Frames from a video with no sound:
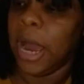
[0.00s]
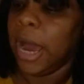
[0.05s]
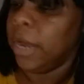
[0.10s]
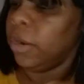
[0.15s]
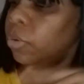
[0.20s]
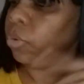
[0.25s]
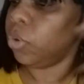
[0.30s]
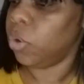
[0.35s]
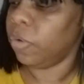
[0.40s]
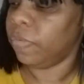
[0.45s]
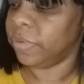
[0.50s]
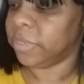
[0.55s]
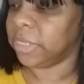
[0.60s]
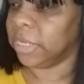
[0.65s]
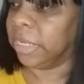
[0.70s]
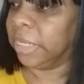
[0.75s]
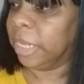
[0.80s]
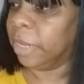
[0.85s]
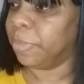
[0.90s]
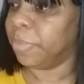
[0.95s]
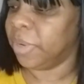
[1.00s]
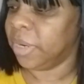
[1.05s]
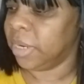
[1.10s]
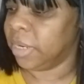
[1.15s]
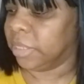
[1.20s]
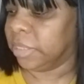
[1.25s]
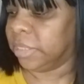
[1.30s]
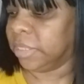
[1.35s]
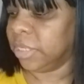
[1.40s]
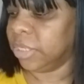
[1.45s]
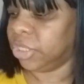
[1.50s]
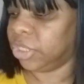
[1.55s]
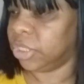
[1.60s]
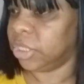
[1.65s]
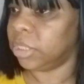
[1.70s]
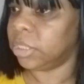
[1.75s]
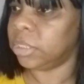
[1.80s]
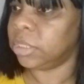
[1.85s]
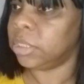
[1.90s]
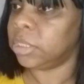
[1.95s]
I don't know if it's a limited
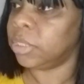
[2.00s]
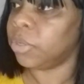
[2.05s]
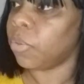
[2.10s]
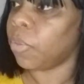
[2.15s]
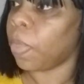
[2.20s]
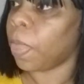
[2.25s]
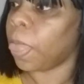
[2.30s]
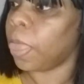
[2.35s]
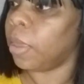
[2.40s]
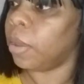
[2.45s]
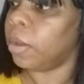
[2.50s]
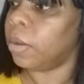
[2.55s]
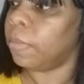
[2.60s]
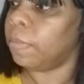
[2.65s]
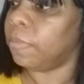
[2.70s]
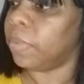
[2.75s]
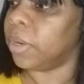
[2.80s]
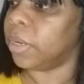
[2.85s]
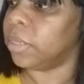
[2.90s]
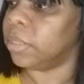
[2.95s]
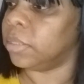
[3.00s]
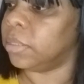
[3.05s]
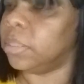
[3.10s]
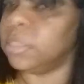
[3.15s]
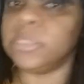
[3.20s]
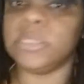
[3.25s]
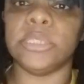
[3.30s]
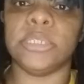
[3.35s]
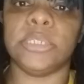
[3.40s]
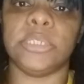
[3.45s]
edition, but this is